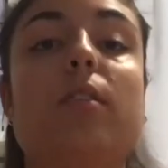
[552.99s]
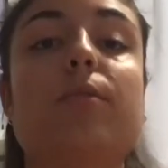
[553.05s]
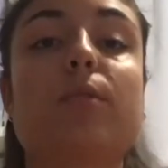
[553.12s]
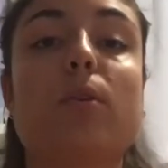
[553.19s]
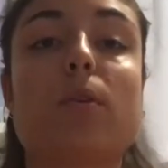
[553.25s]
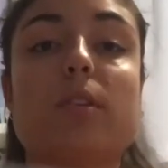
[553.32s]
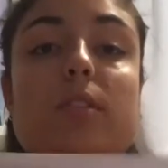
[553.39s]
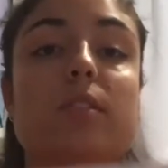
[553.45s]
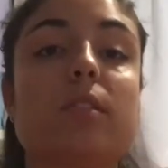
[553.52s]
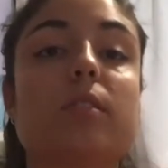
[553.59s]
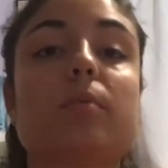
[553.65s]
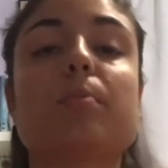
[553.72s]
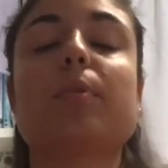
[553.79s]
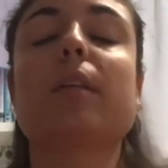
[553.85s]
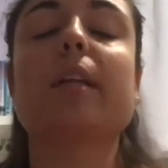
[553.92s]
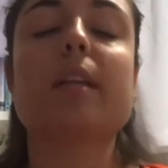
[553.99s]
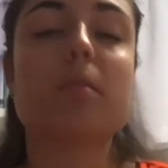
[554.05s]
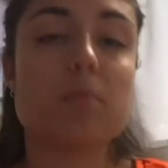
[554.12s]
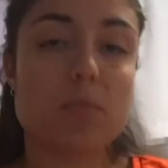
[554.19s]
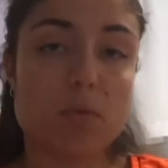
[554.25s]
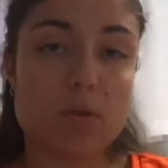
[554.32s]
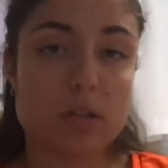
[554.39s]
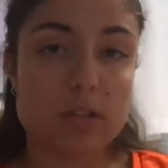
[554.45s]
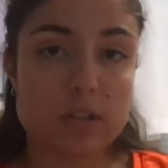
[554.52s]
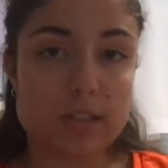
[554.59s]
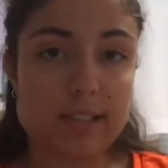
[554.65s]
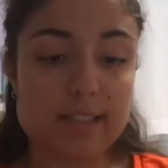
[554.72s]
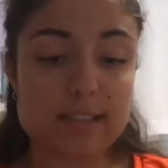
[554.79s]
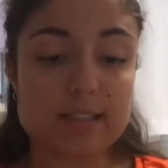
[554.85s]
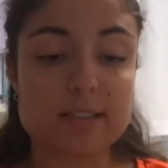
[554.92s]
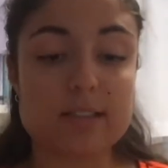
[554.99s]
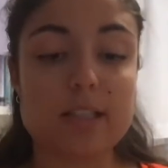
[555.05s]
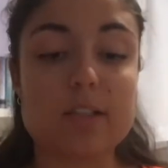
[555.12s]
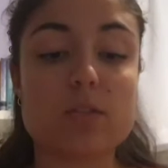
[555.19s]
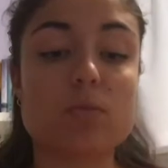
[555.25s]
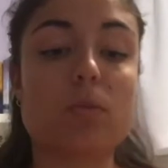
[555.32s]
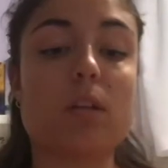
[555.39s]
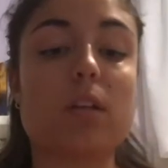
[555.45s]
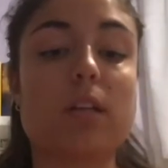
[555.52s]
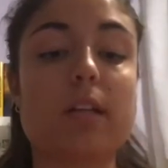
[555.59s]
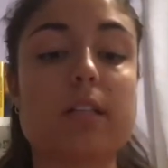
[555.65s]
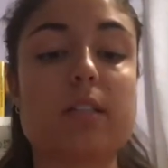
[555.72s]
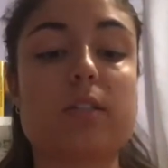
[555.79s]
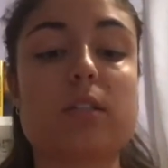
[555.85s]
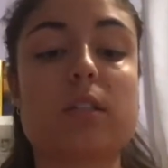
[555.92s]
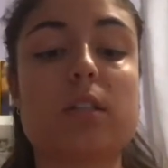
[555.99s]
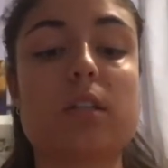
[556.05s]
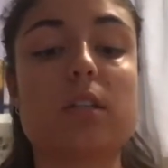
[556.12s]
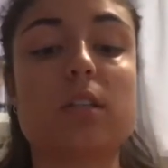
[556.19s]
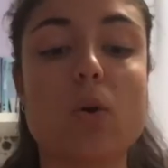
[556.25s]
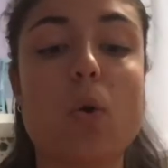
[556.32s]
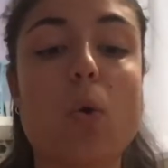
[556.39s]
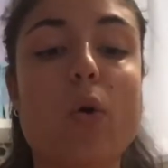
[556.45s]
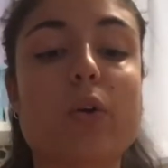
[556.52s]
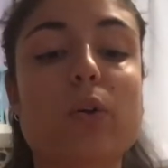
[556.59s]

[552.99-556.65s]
of course, there's plenty more classes as well as the core